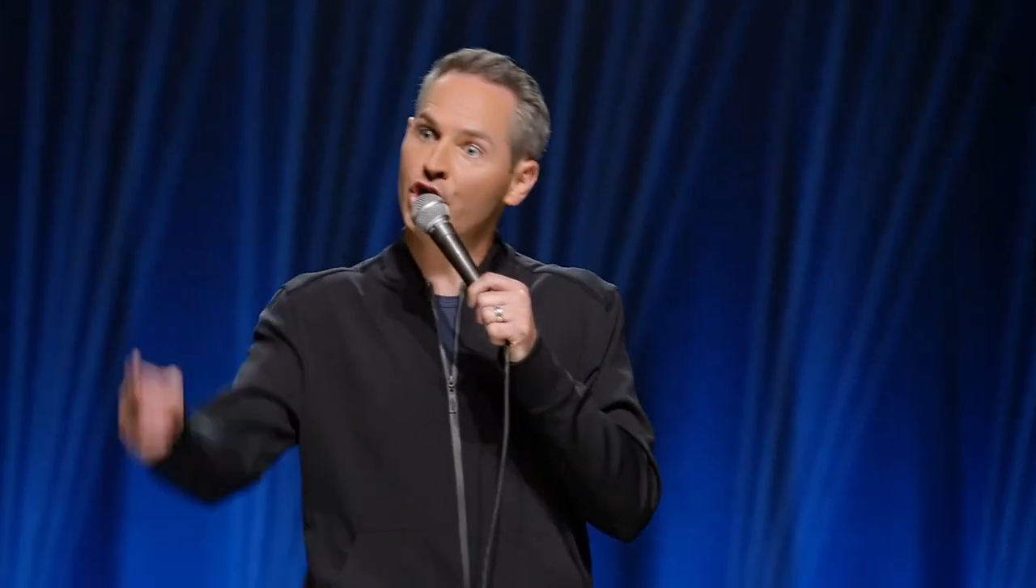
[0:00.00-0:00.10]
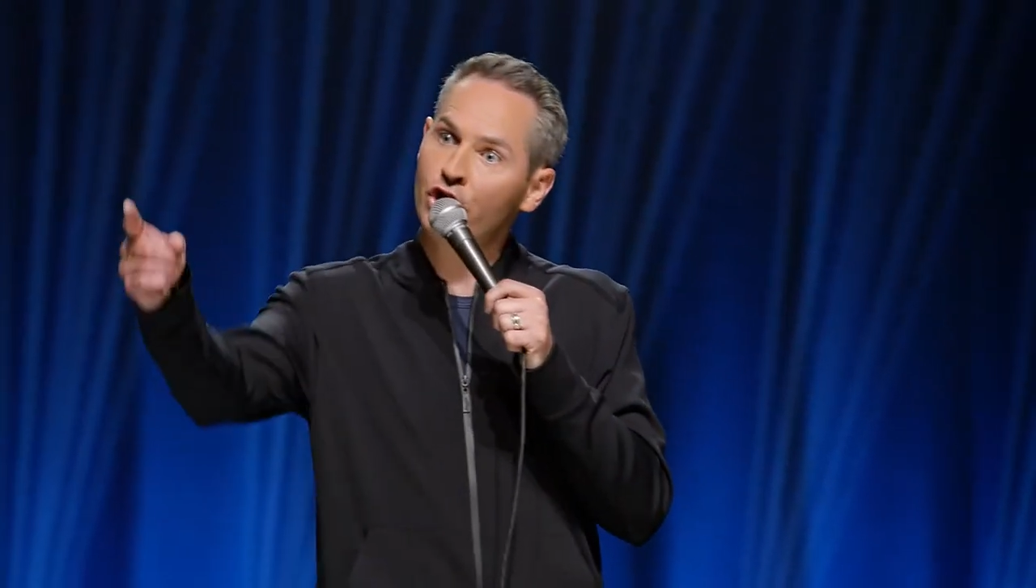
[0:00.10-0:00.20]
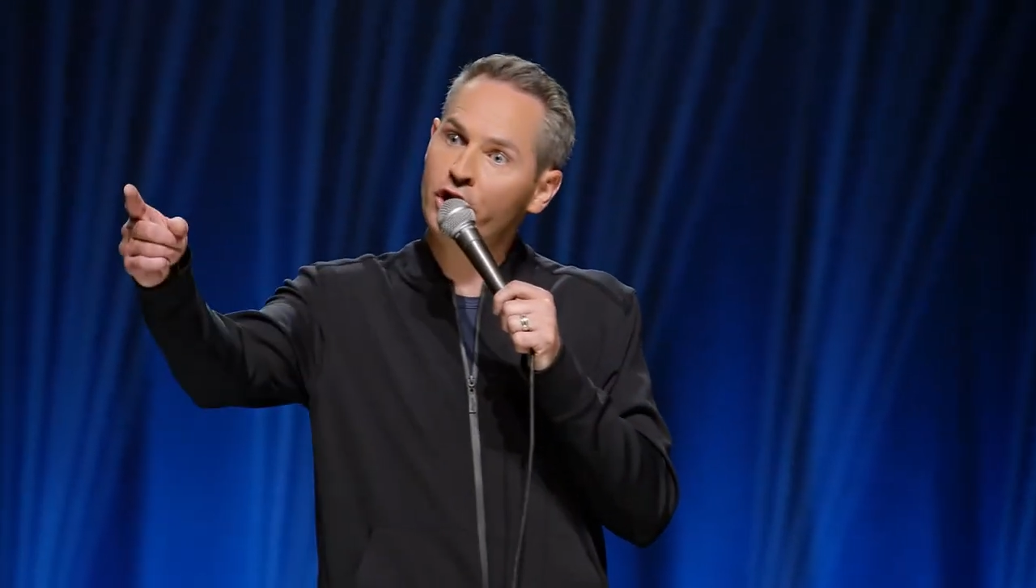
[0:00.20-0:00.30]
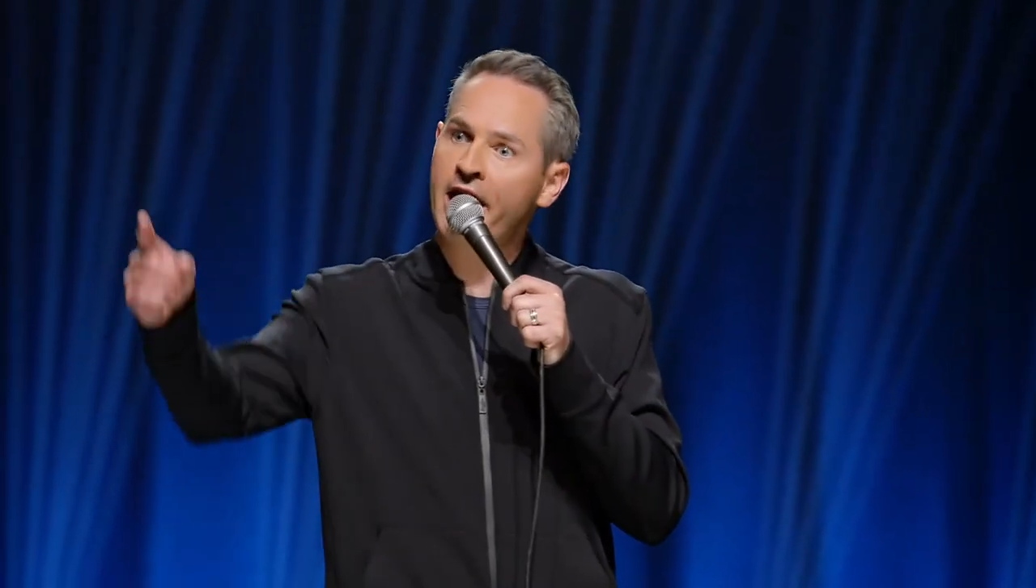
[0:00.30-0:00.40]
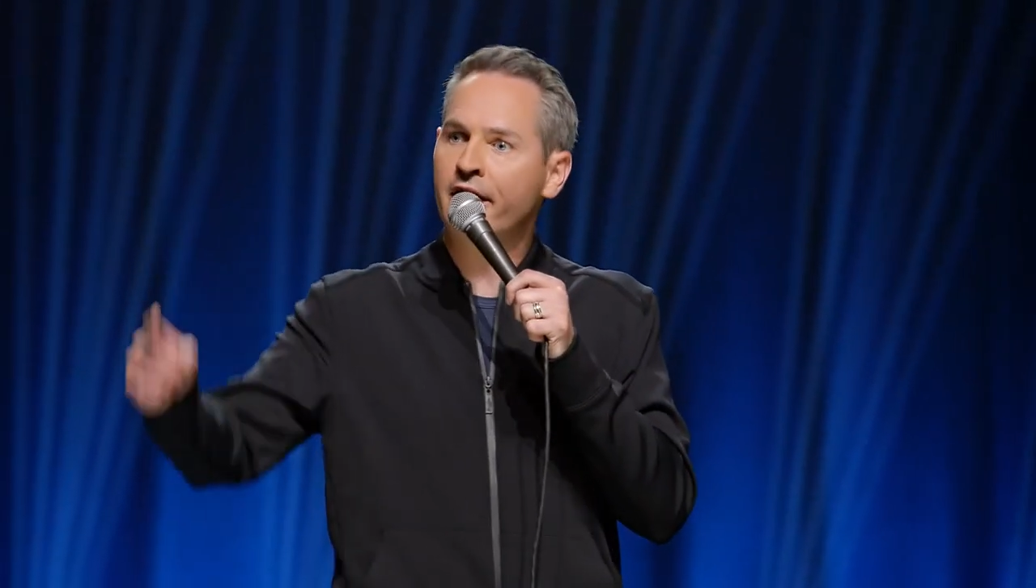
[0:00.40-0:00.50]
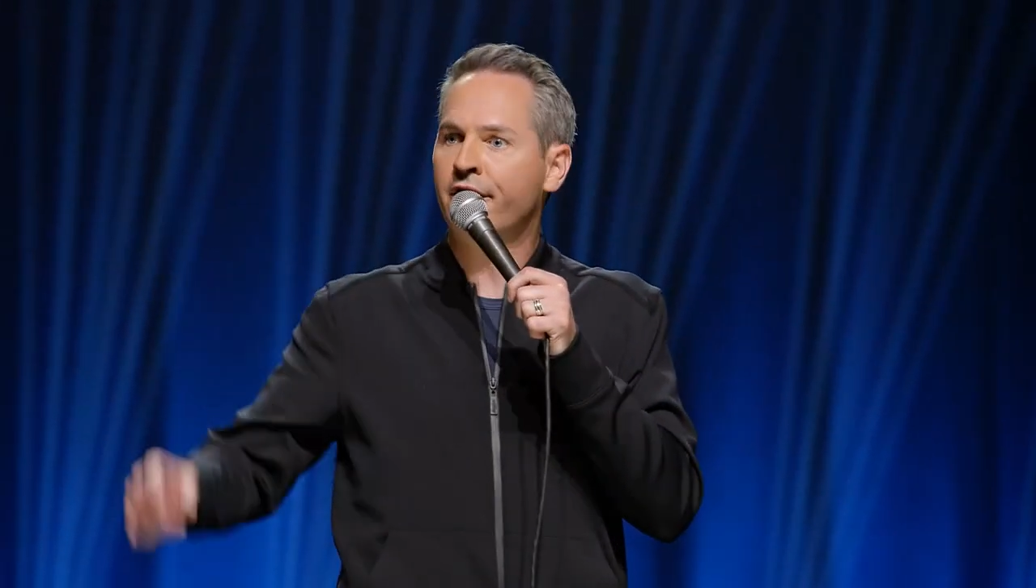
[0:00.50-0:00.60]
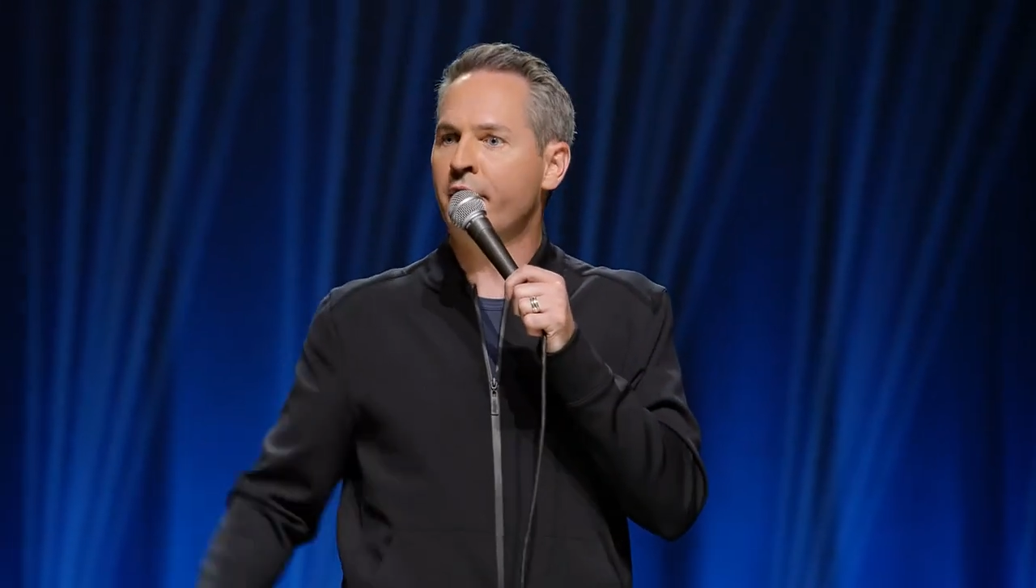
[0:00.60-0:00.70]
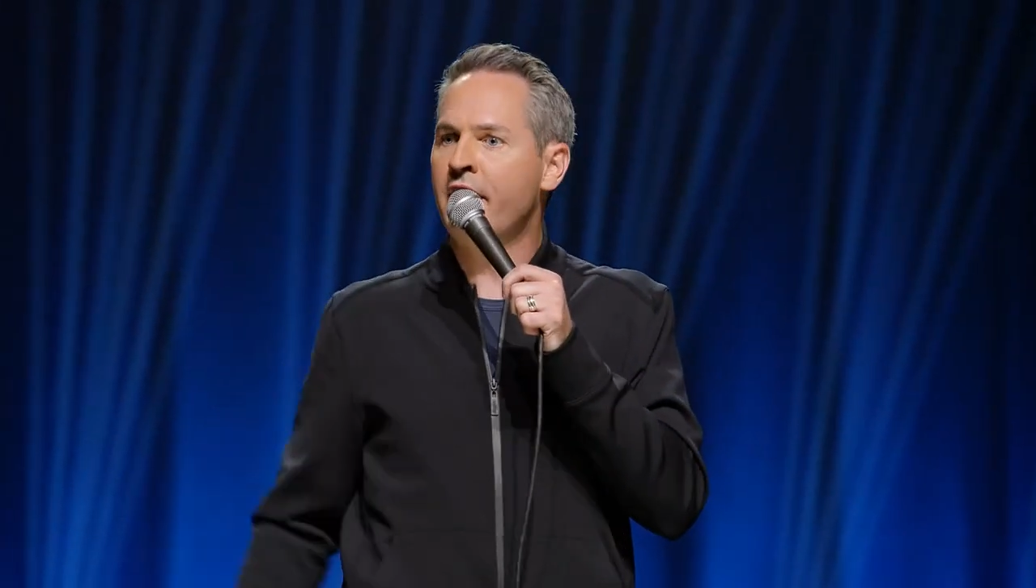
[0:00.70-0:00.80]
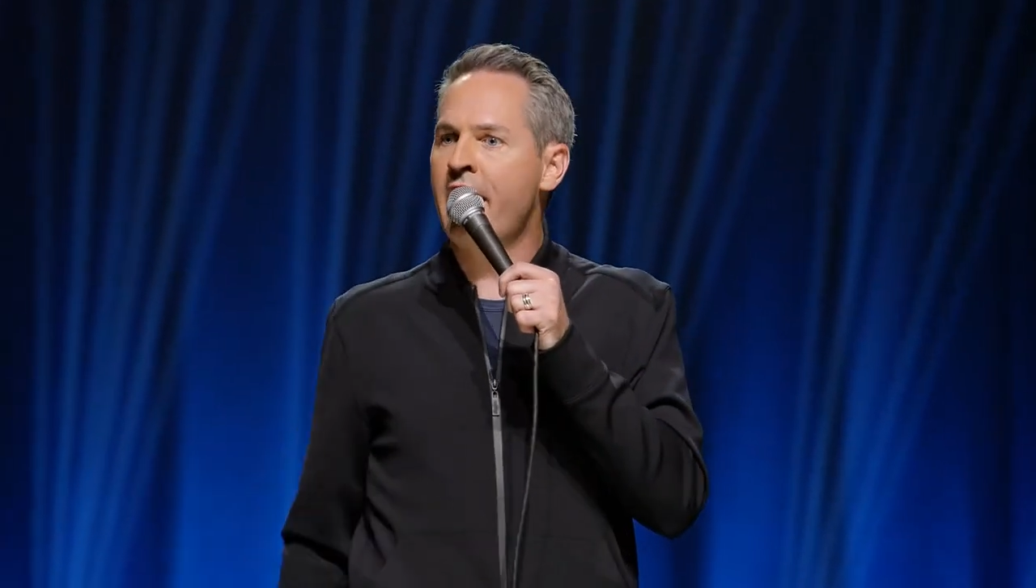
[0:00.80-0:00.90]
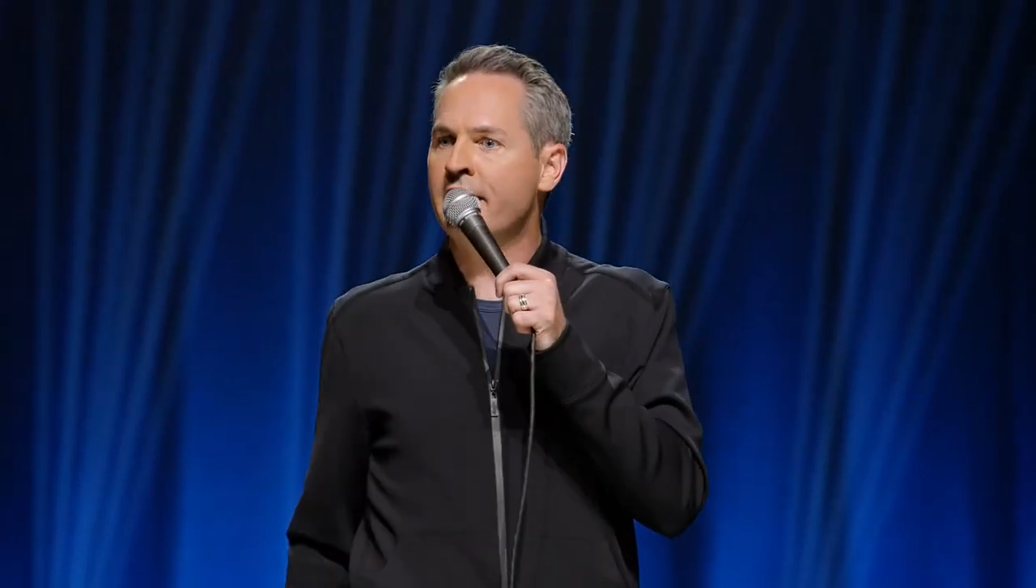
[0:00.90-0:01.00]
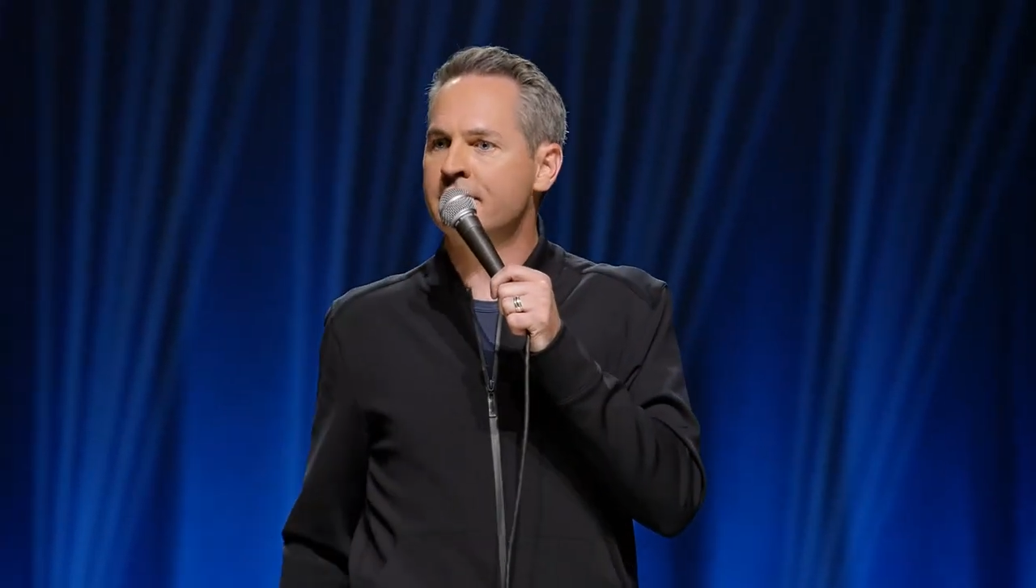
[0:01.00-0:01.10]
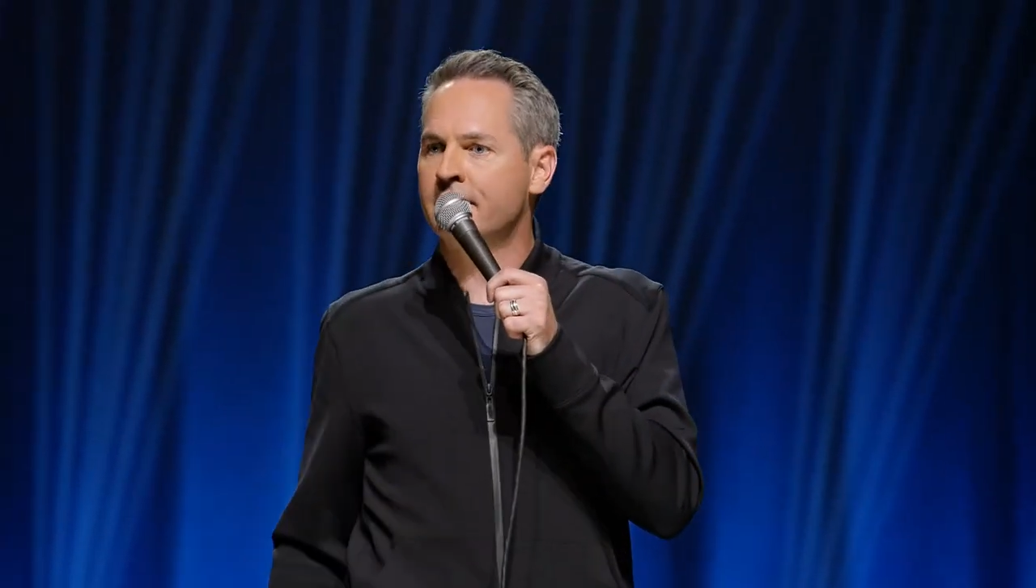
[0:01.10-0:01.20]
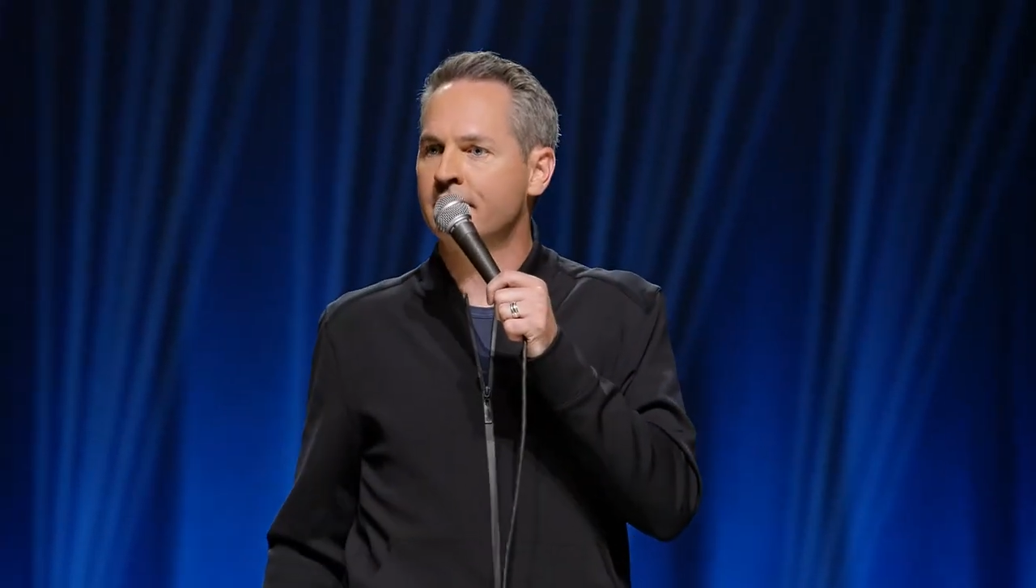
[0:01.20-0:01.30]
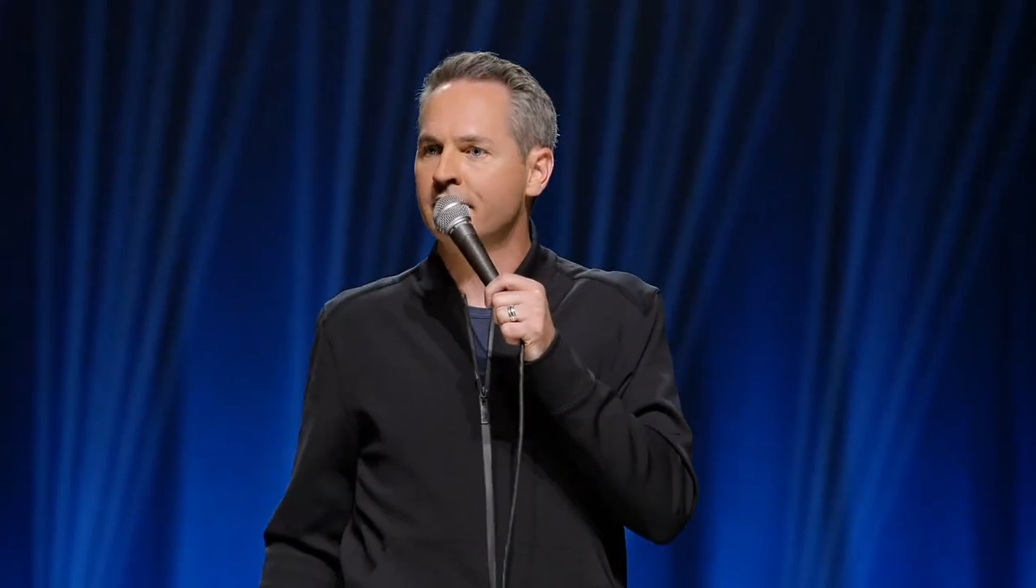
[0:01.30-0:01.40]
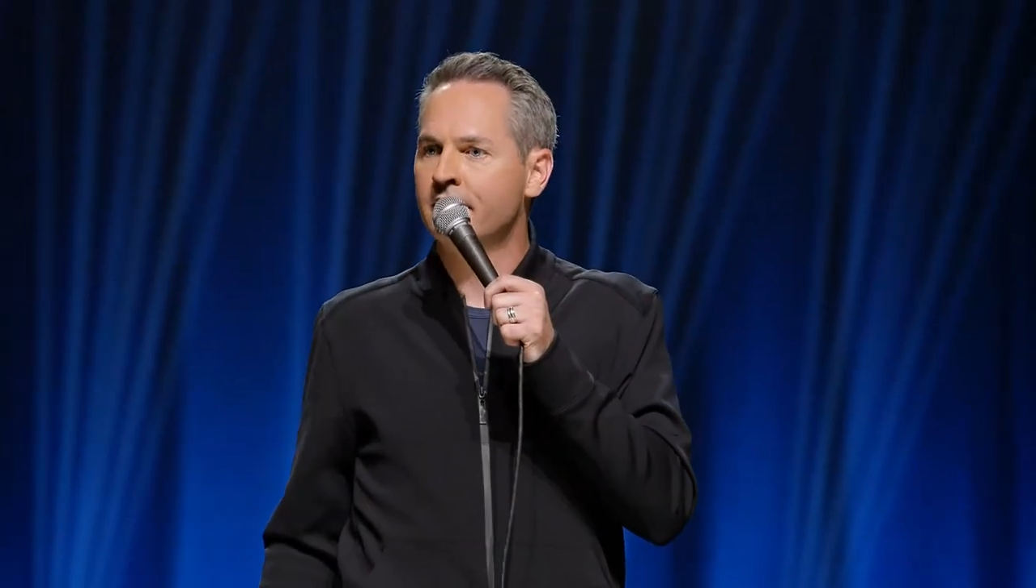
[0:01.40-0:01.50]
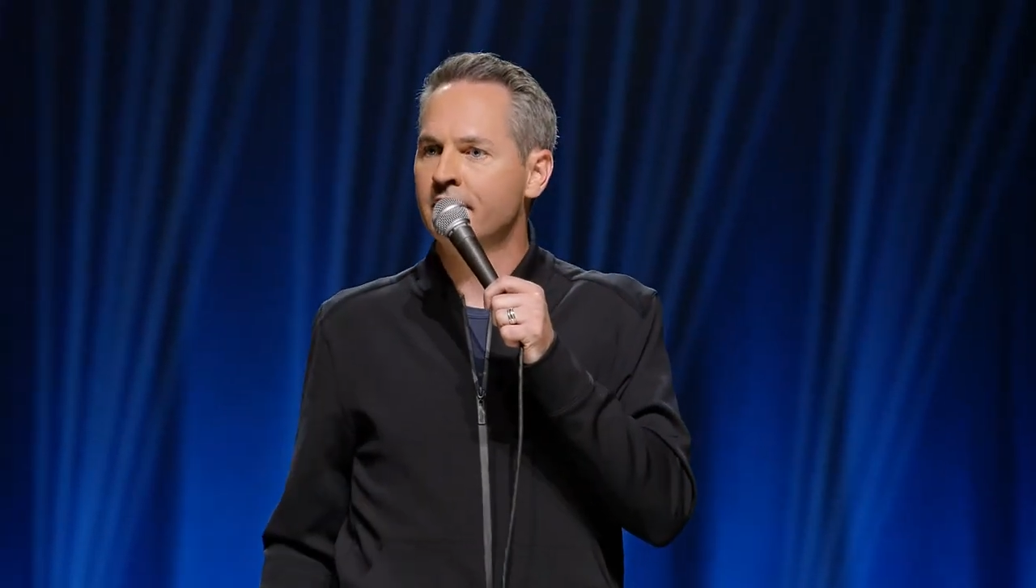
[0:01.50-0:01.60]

Turtleneck, three days.